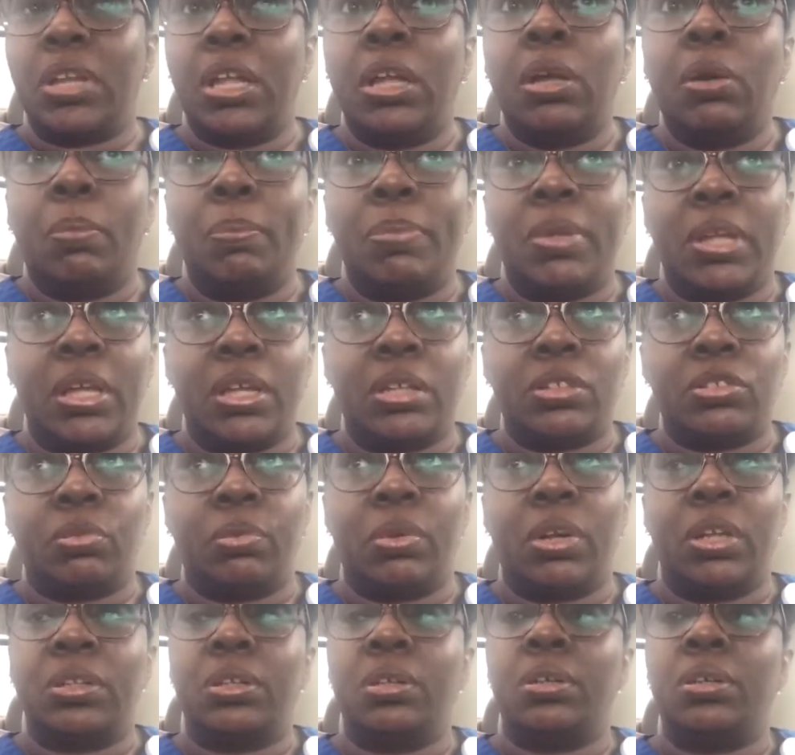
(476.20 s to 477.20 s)
beds
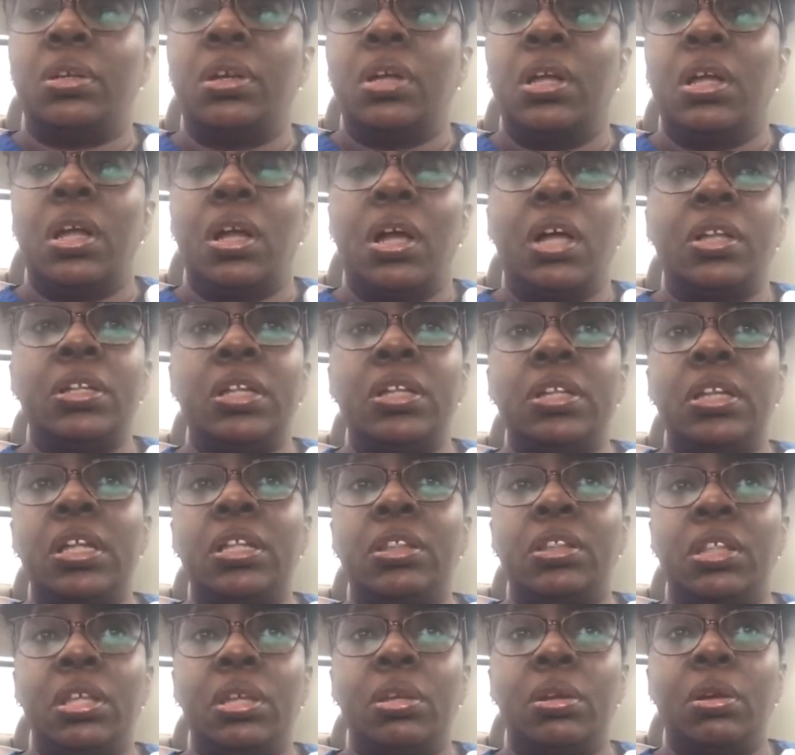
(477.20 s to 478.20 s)
rather,
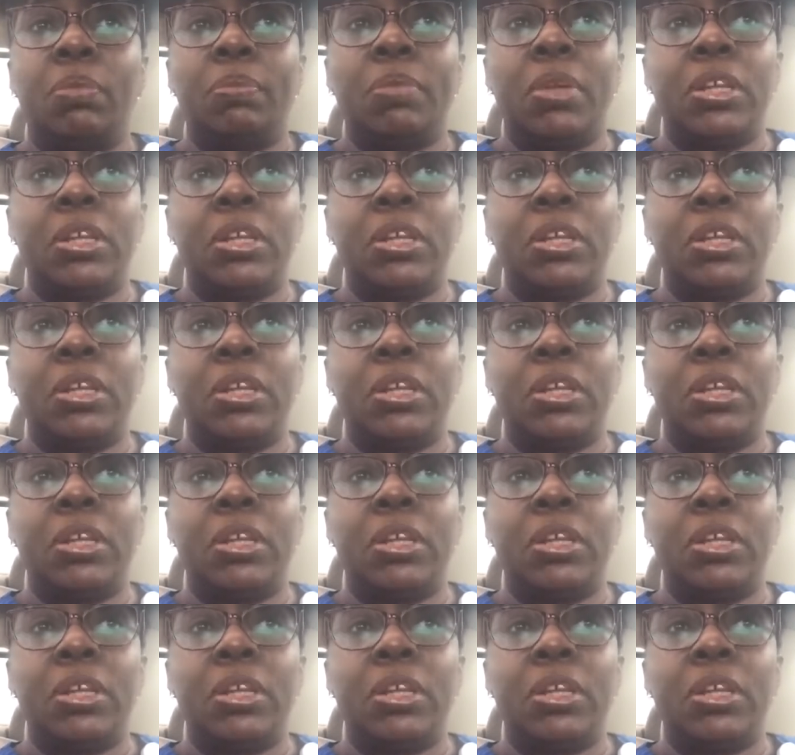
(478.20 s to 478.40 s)
underneath here.